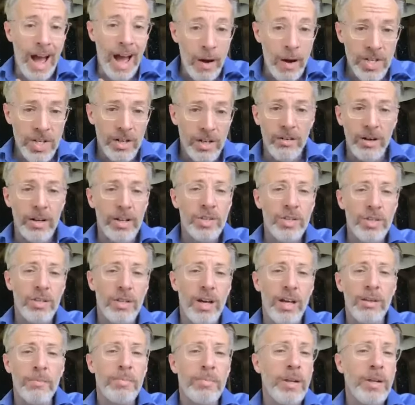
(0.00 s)
our
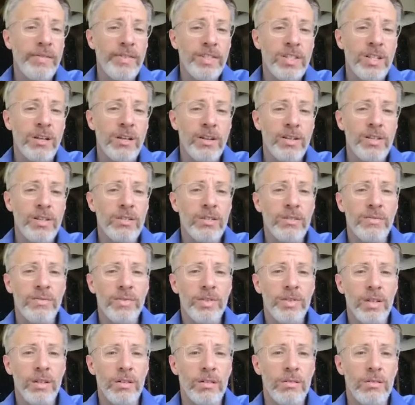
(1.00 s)
generation and the previous
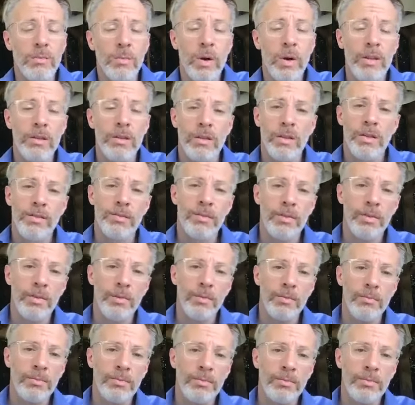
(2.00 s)
generations have done, whether
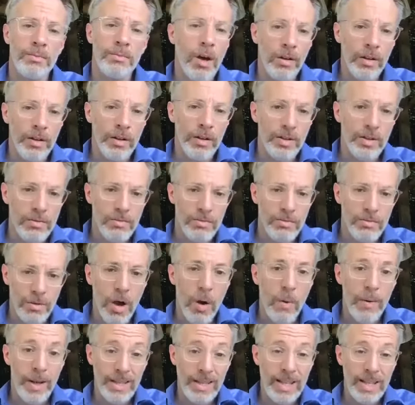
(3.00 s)
through
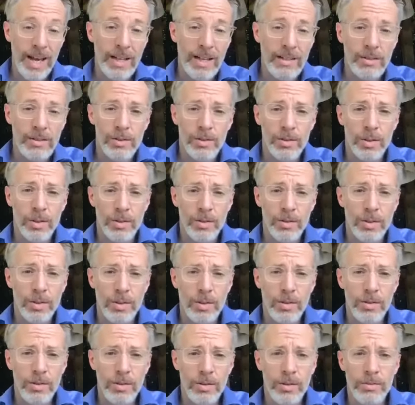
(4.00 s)
knowing that,
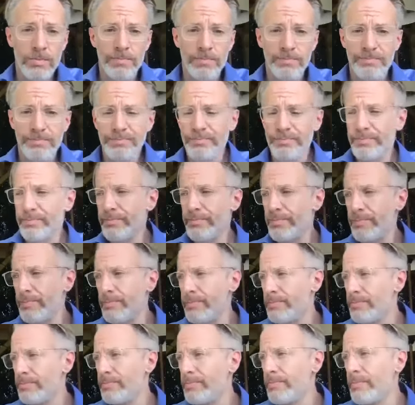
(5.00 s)
or
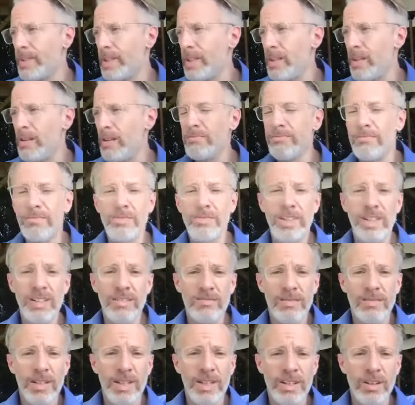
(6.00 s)
you know,
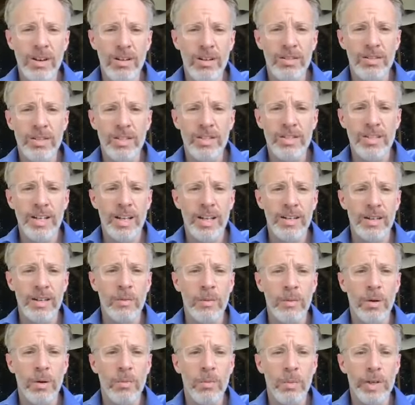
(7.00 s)
really not understanding
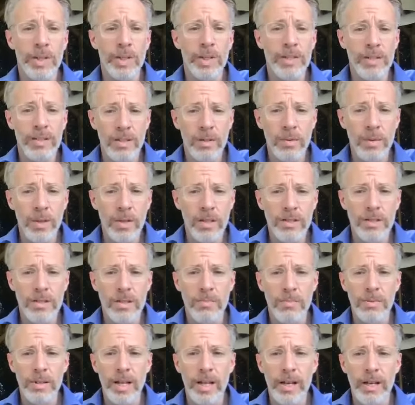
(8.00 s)
what we're doing to
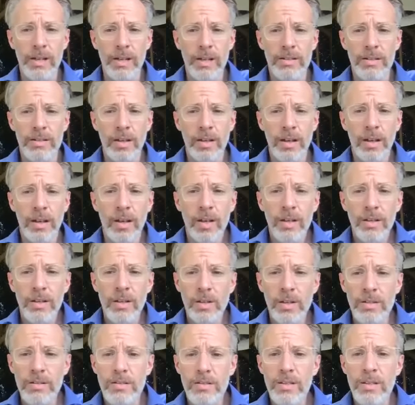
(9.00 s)
the planet. You
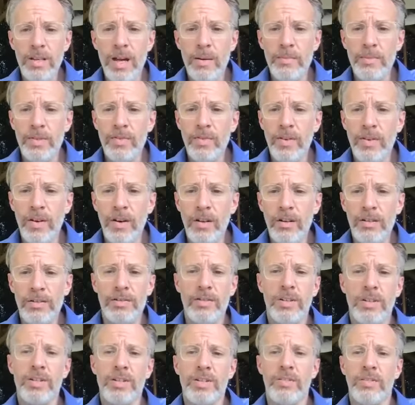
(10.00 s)
can see the atmospheric
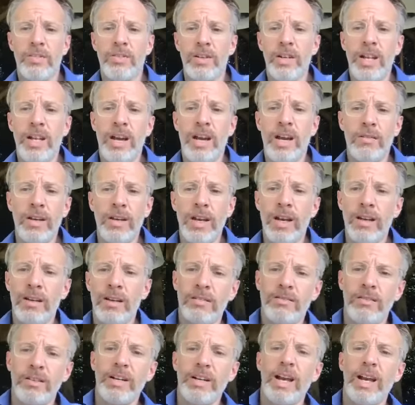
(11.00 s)
concentration of
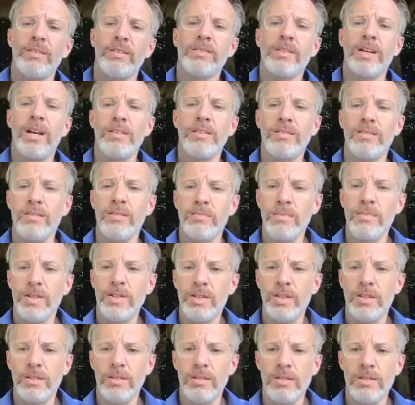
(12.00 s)
greenhouse gases
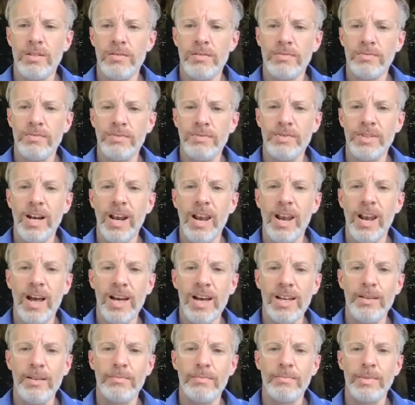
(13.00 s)
emissions have
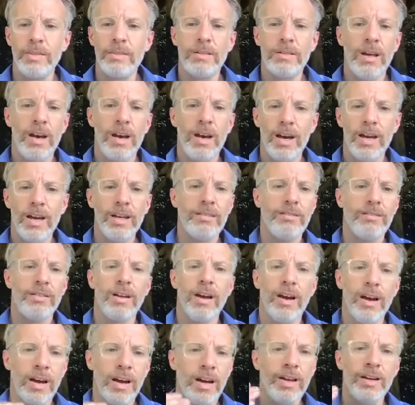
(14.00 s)
climbed higher and
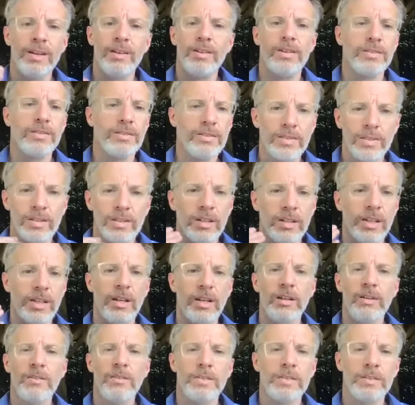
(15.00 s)
higher constantly
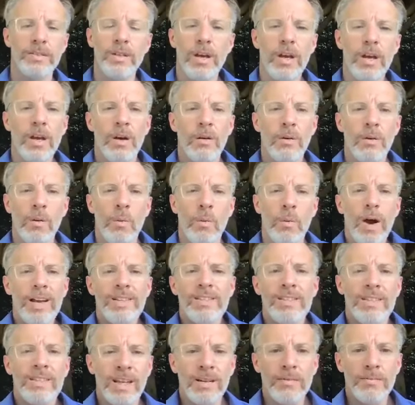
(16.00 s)
over.
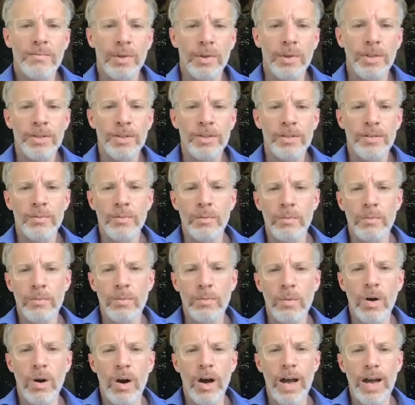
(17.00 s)
Where's the end point, and
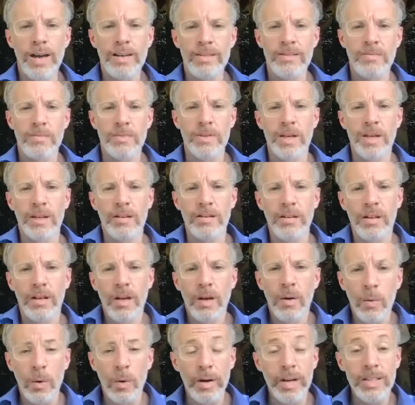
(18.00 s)
what has to be that?
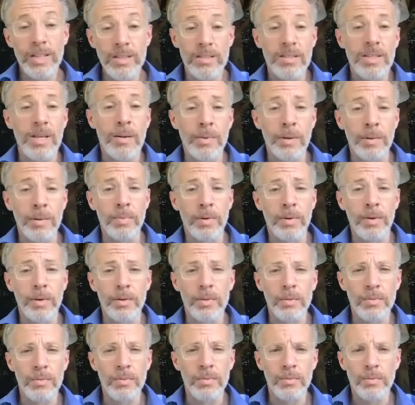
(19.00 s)
What is the tipping
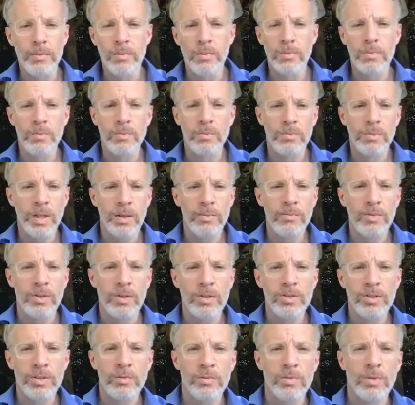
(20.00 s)
point?
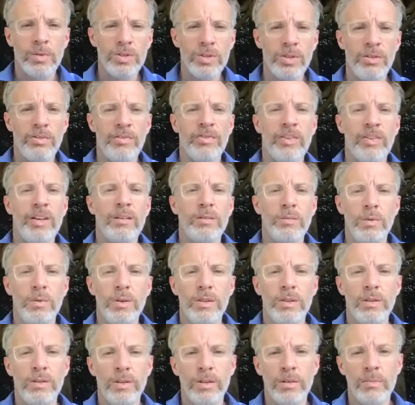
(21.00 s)
Niamh, what do you feel
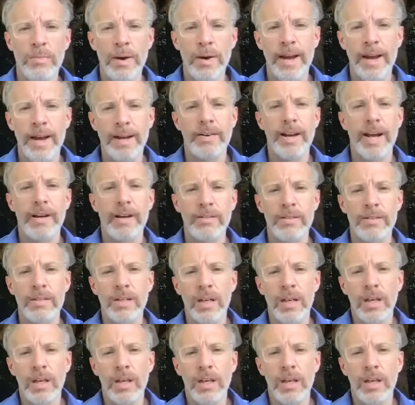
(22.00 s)
with your background,